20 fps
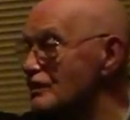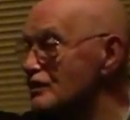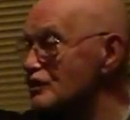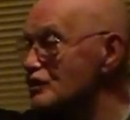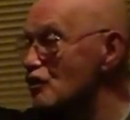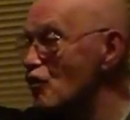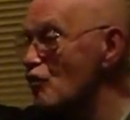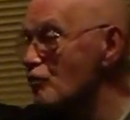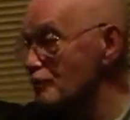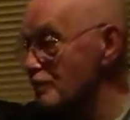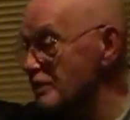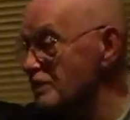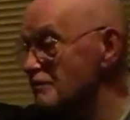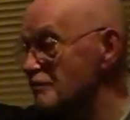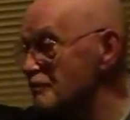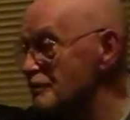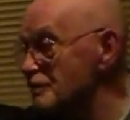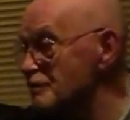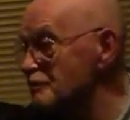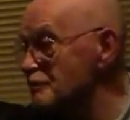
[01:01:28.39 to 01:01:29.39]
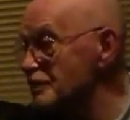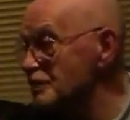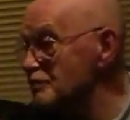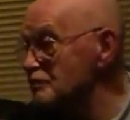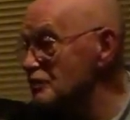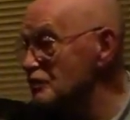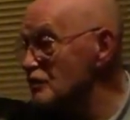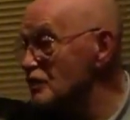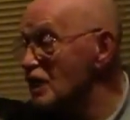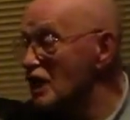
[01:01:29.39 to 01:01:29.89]
show
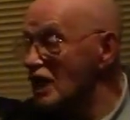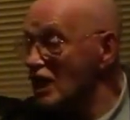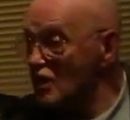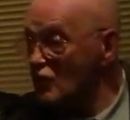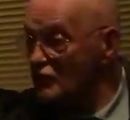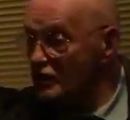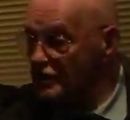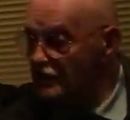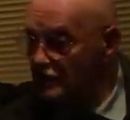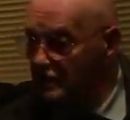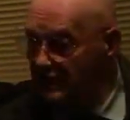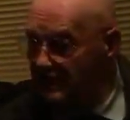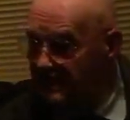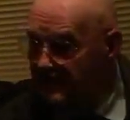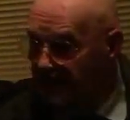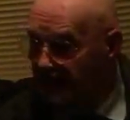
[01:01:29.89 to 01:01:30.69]
people, we're going to